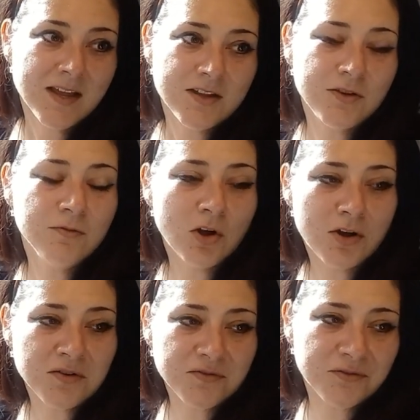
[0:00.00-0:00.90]
You
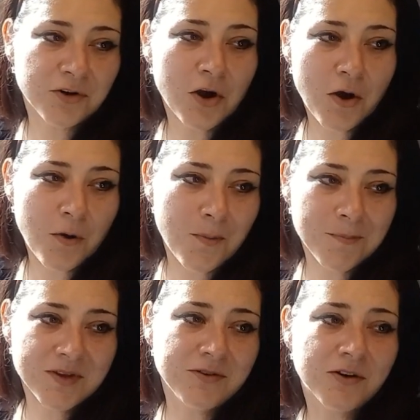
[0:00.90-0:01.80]
long for
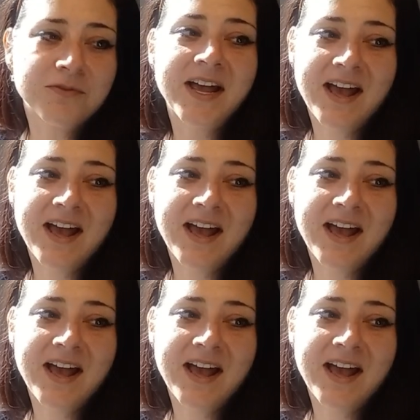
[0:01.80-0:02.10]
home. You don't